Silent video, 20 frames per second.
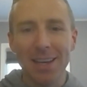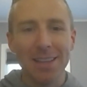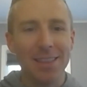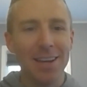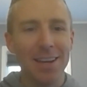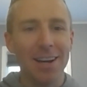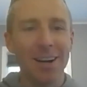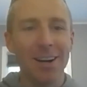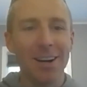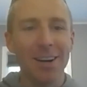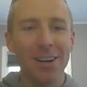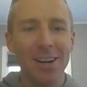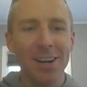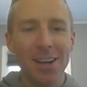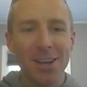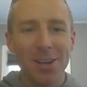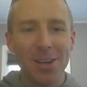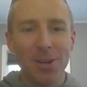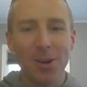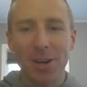They're
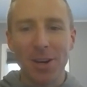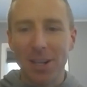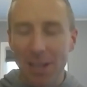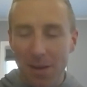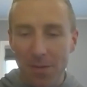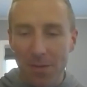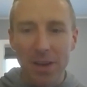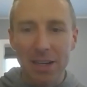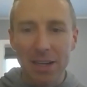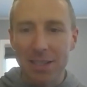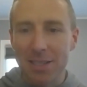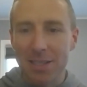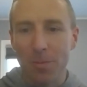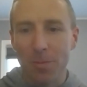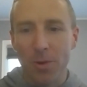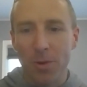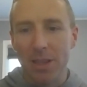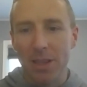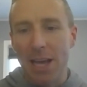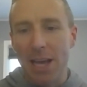you're going to evict
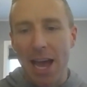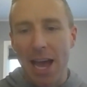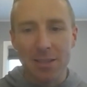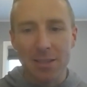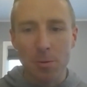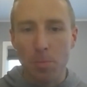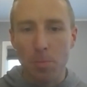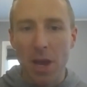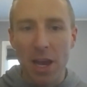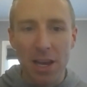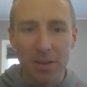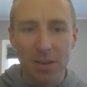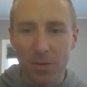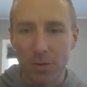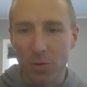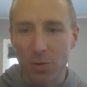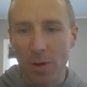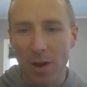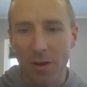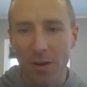someone that hasn't paid
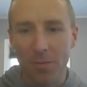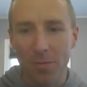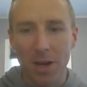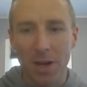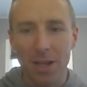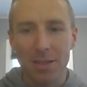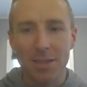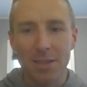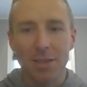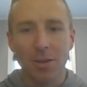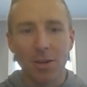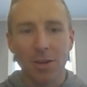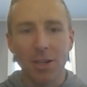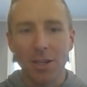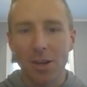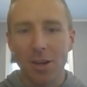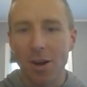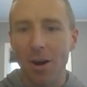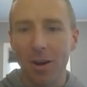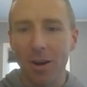for 12 months. They're
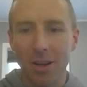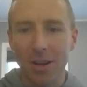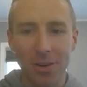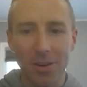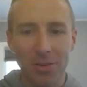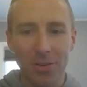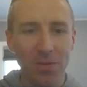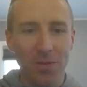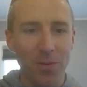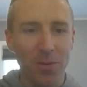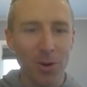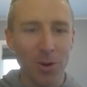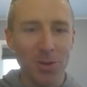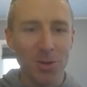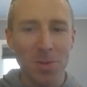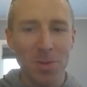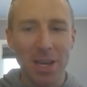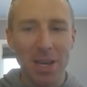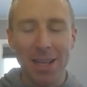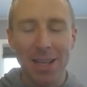going to call code
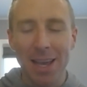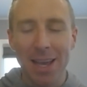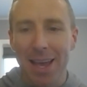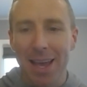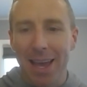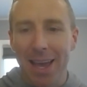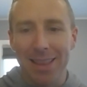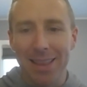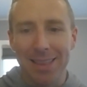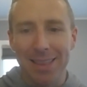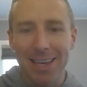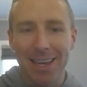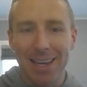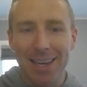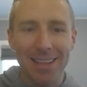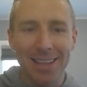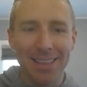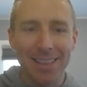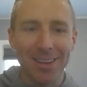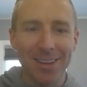enforcement, and
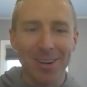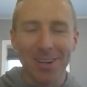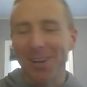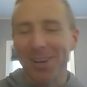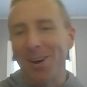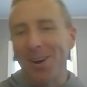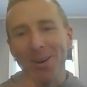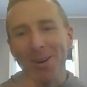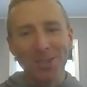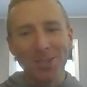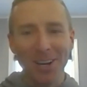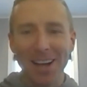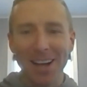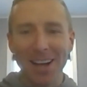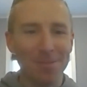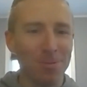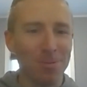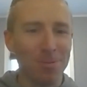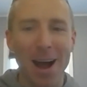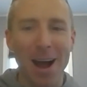then they're going to cause you a
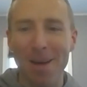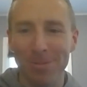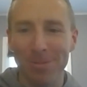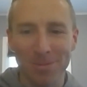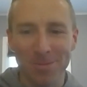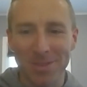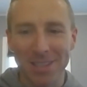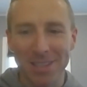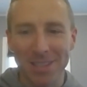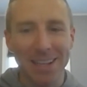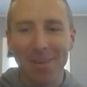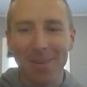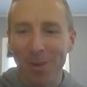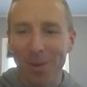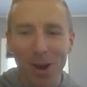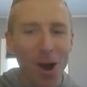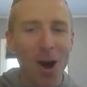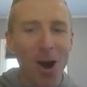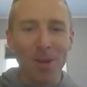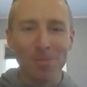lot of problems. They
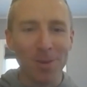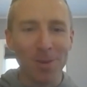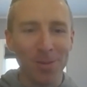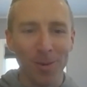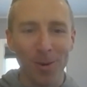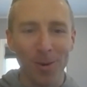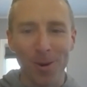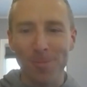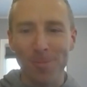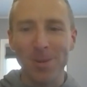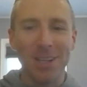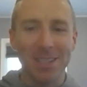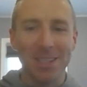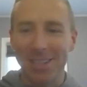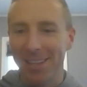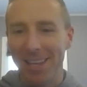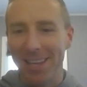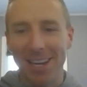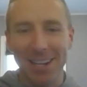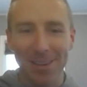never called before, but
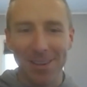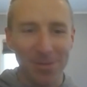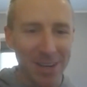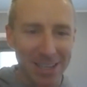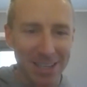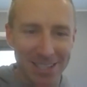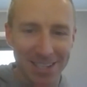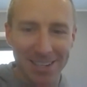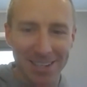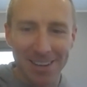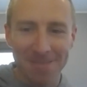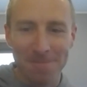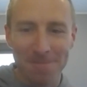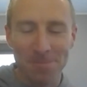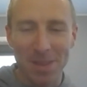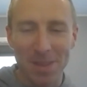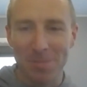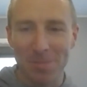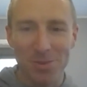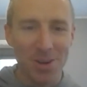until they get evicted.
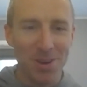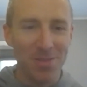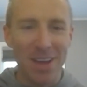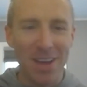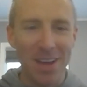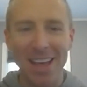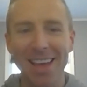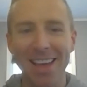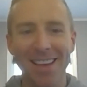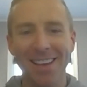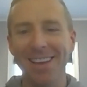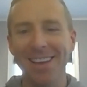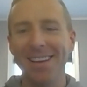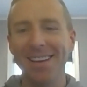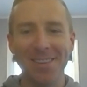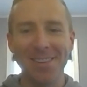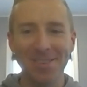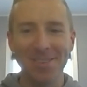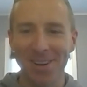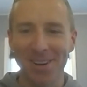I'm sure you've had
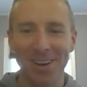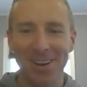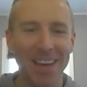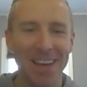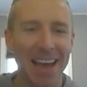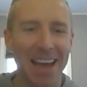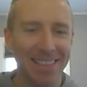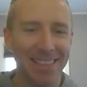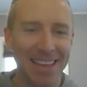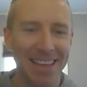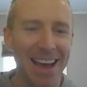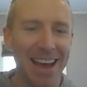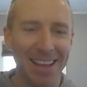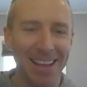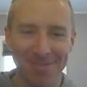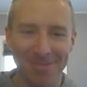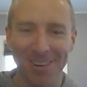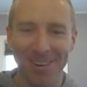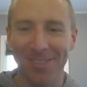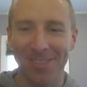I'm sure you had
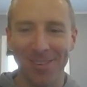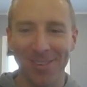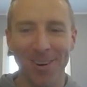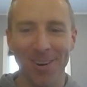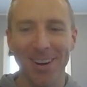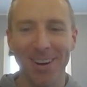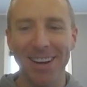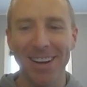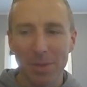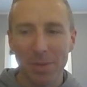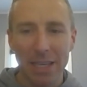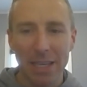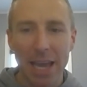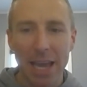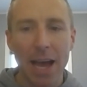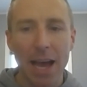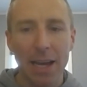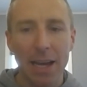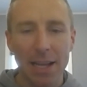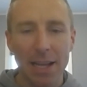that before. But
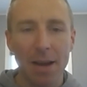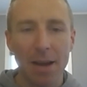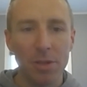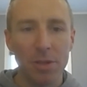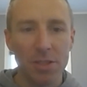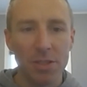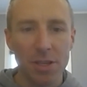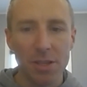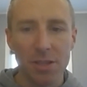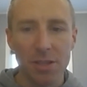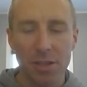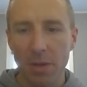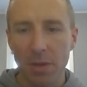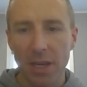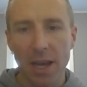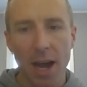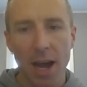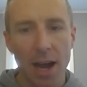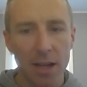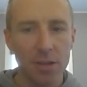yeah, and I would just be
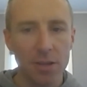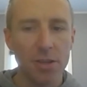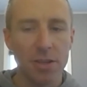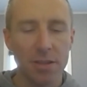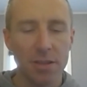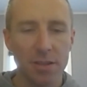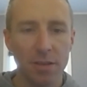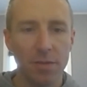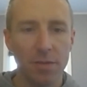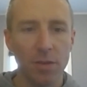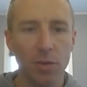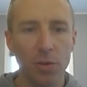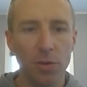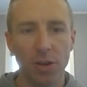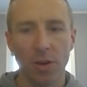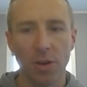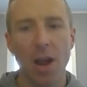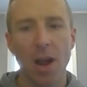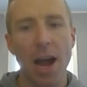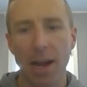conscious of who
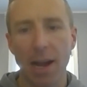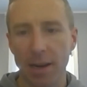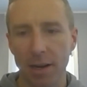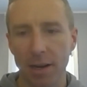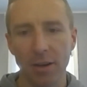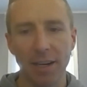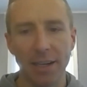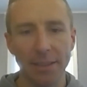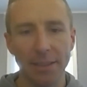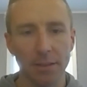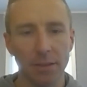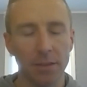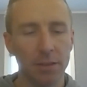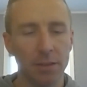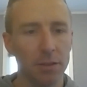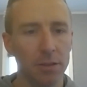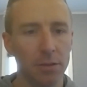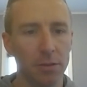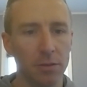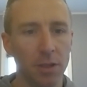you're hiring
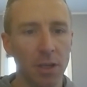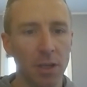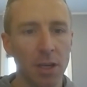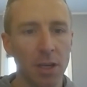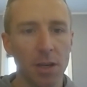too.